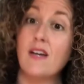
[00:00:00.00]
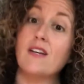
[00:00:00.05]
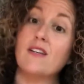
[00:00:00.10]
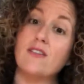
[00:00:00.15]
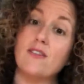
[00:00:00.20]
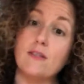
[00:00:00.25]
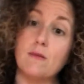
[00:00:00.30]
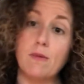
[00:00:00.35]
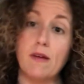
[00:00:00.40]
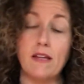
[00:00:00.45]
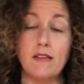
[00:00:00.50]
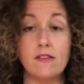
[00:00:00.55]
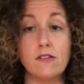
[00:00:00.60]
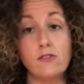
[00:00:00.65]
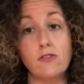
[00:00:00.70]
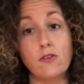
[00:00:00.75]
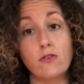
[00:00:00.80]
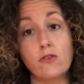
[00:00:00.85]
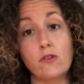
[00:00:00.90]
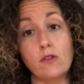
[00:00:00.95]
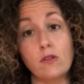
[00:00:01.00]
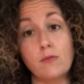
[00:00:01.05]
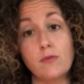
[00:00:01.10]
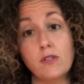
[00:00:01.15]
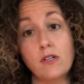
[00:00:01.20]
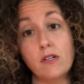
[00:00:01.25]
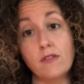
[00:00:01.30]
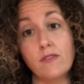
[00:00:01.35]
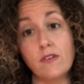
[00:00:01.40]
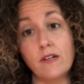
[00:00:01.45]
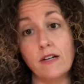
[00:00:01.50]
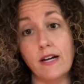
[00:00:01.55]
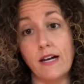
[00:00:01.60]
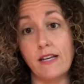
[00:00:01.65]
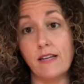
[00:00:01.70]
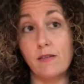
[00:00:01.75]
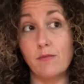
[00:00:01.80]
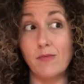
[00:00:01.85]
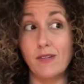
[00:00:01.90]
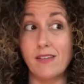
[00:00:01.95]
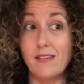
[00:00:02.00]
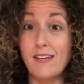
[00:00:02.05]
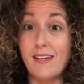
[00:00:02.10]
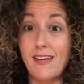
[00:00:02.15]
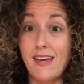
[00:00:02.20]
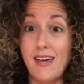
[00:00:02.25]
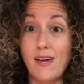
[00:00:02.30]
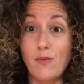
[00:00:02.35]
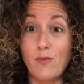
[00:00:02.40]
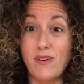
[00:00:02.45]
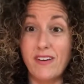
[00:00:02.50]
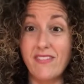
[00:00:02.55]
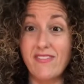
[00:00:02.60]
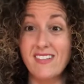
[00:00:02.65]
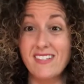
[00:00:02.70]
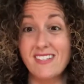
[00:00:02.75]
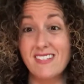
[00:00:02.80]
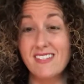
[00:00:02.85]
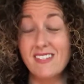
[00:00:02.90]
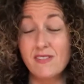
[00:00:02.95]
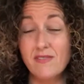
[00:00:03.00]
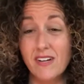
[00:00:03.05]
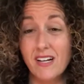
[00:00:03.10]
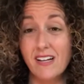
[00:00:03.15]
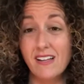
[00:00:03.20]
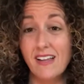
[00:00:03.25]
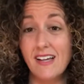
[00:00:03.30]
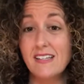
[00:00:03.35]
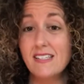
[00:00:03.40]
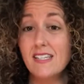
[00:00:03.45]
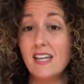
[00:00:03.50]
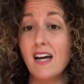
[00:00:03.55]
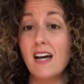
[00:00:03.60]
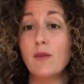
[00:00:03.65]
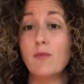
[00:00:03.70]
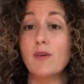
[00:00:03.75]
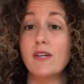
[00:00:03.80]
Just being this neutral observer at it and being like, hey, what if this is the very last time?